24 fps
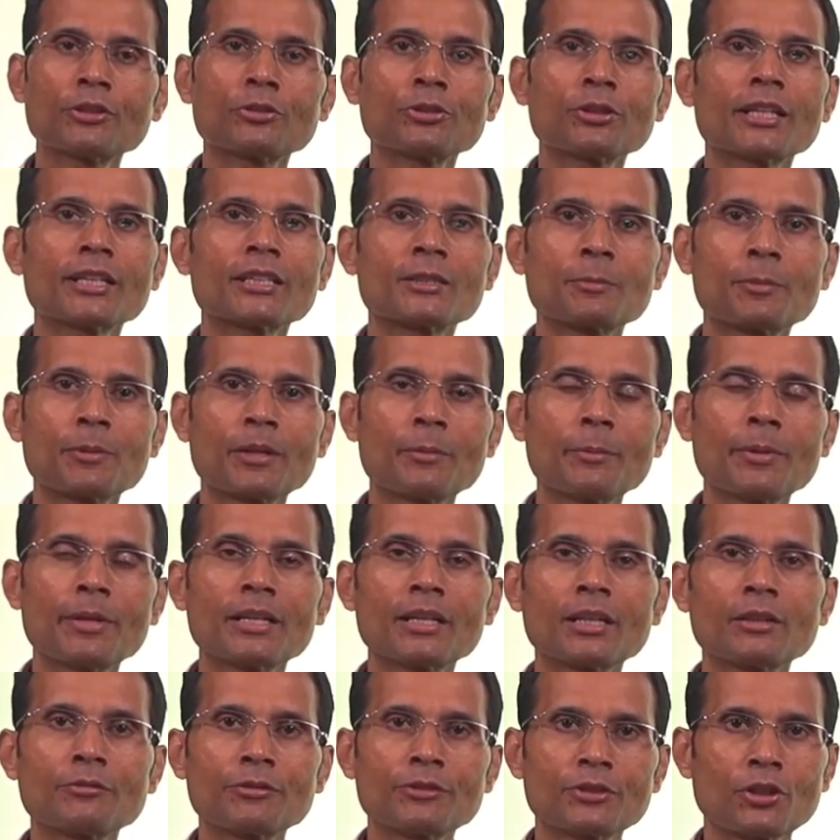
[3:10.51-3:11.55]
to the
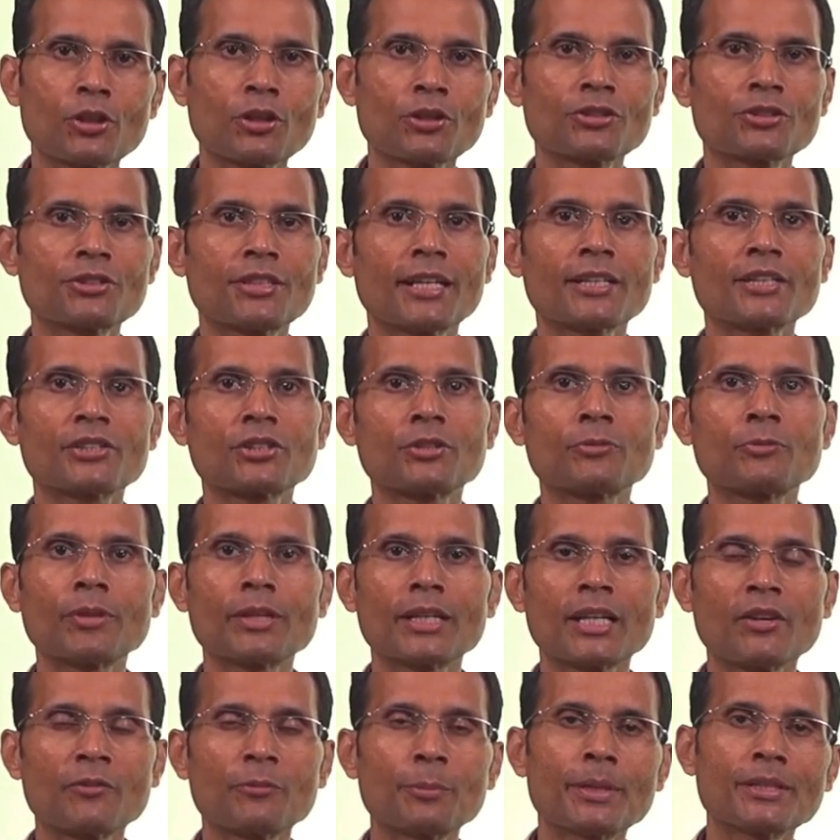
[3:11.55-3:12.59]
experimental physiology section
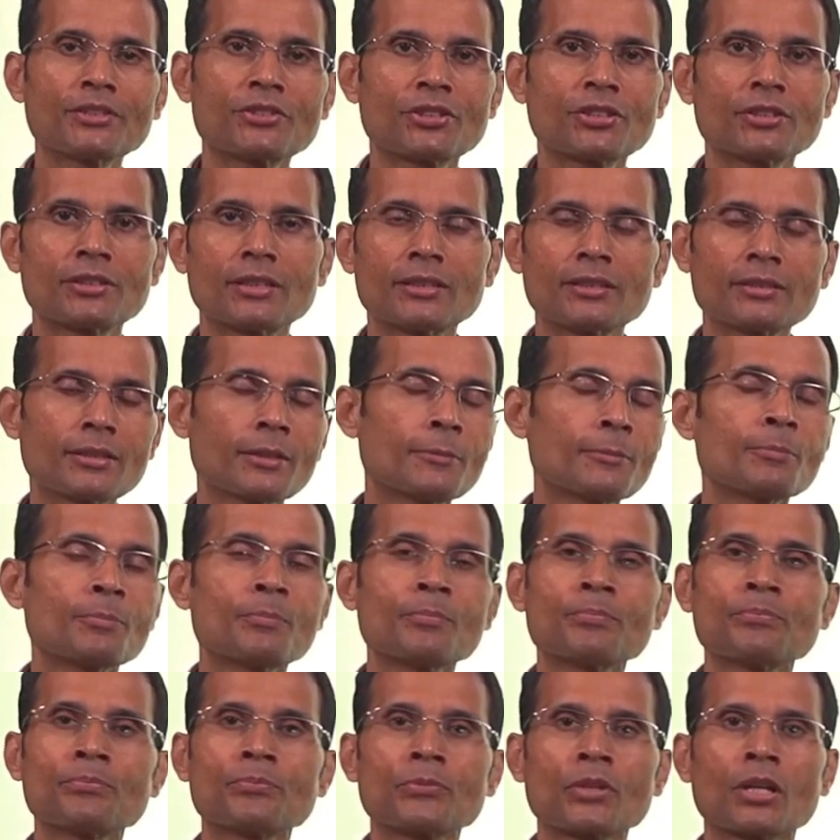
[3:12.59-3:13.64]
where I have mentioned this
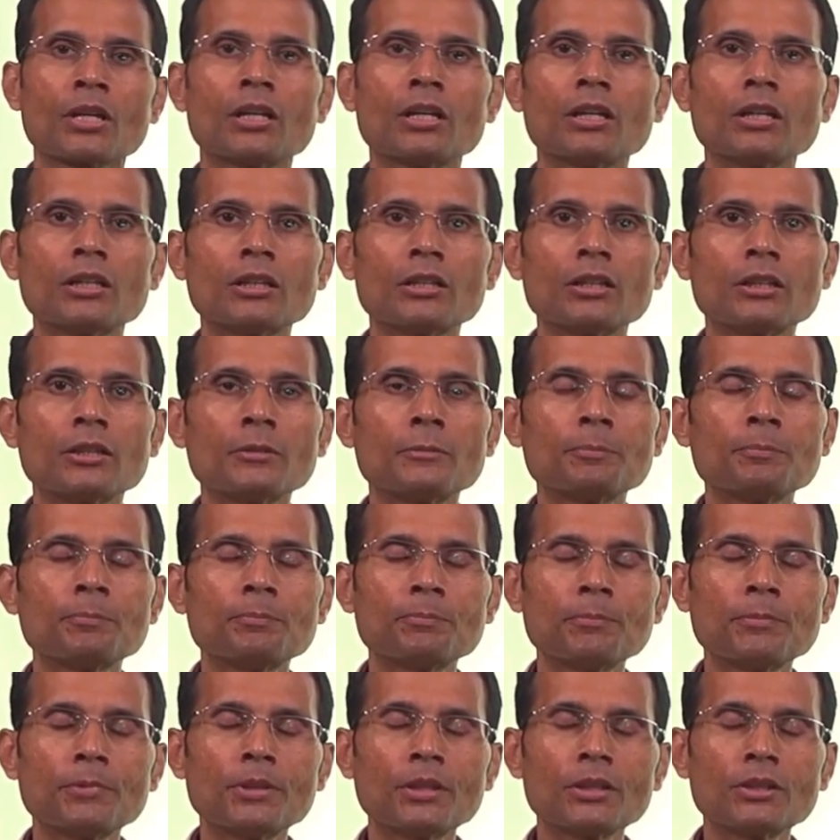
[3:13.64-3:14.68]
uh,
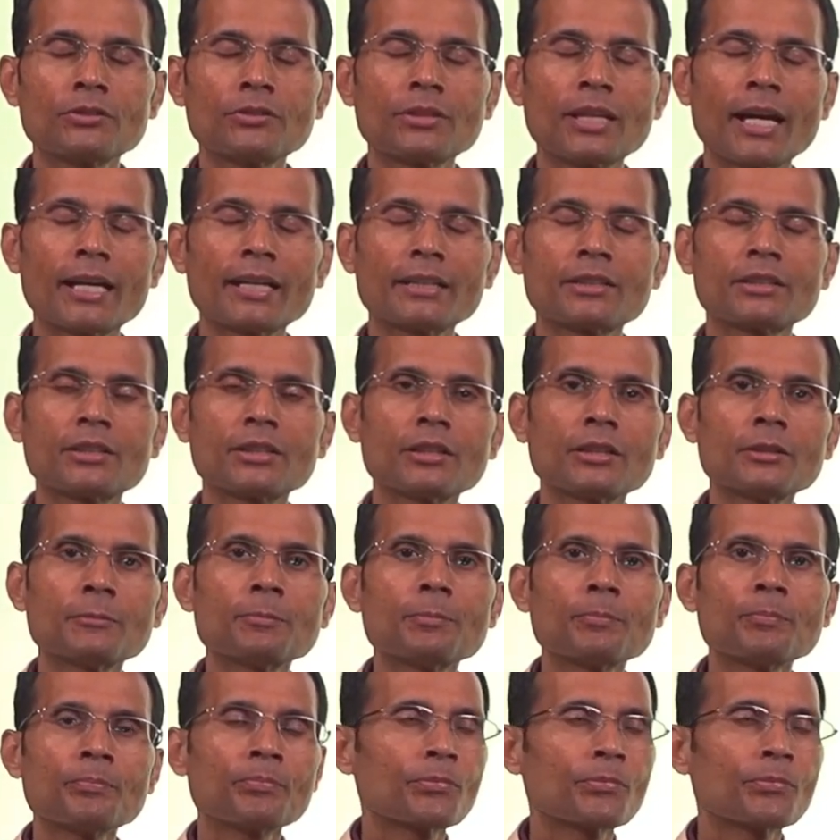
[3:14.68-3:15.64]
that uh,